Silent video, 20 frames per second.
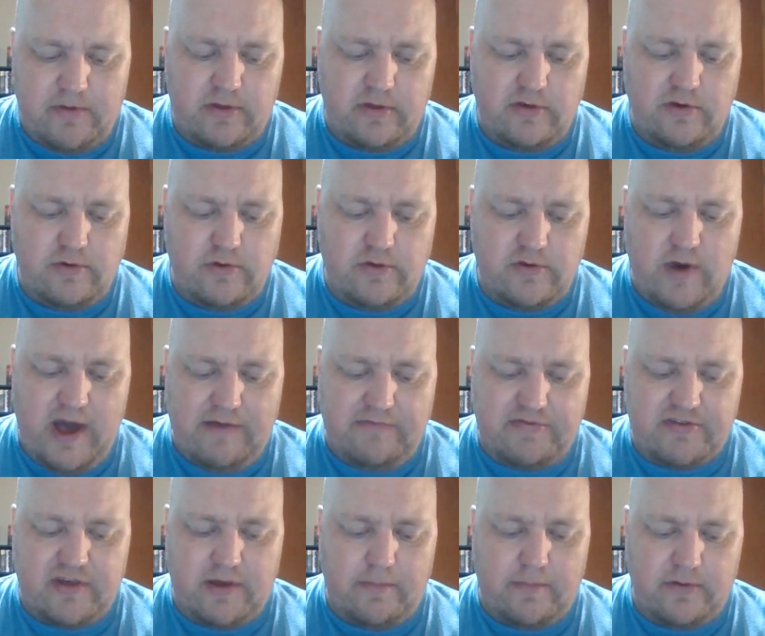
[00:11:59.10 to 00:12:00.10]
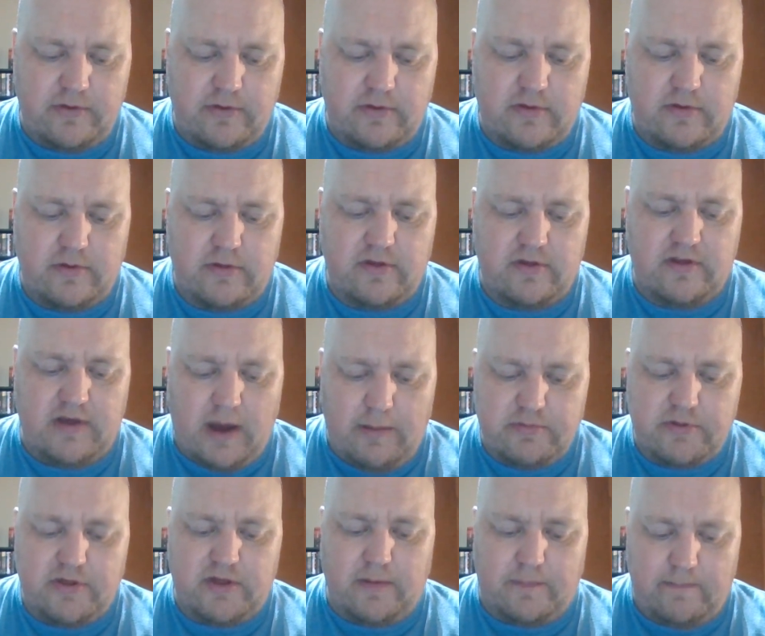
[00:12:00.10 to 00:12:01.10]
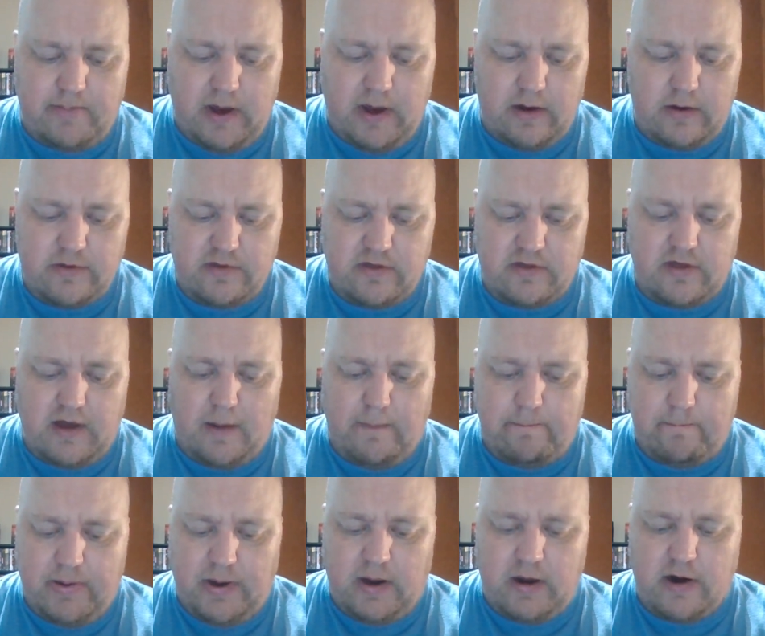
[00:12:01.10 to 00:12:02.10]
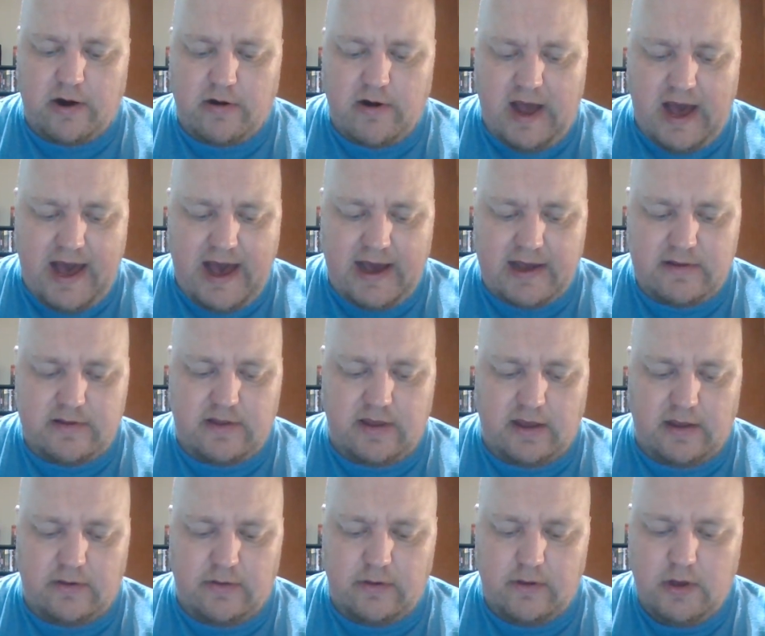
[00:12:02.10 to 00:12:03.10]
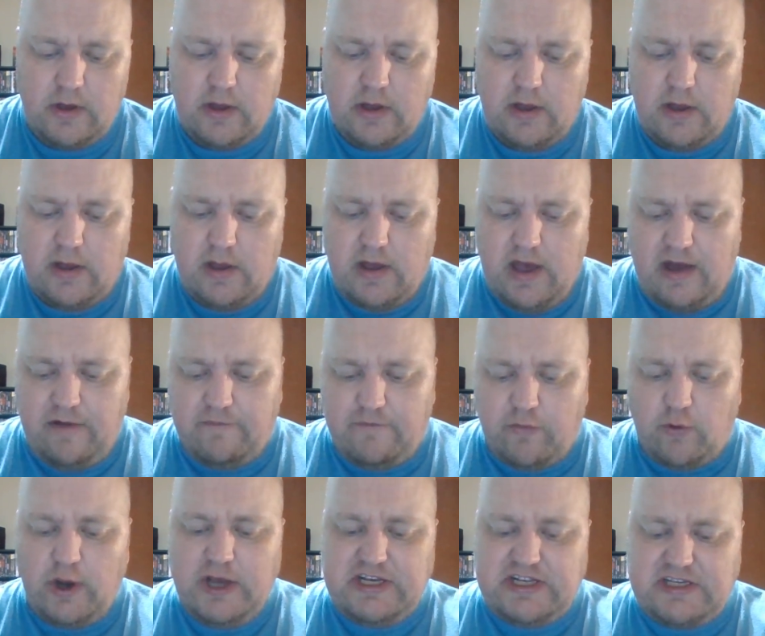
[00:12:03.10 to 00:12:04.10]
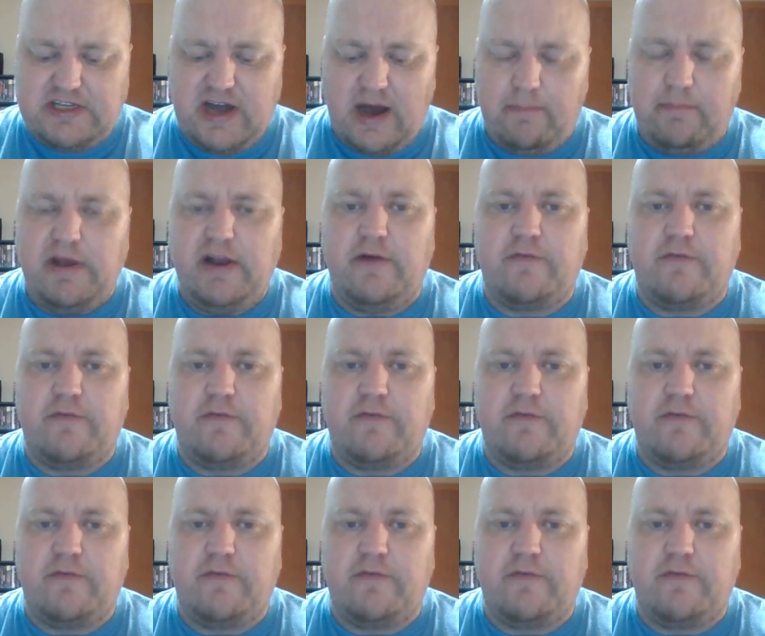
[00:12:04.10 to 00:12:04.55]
you do have some subpar acting and voice dubbing,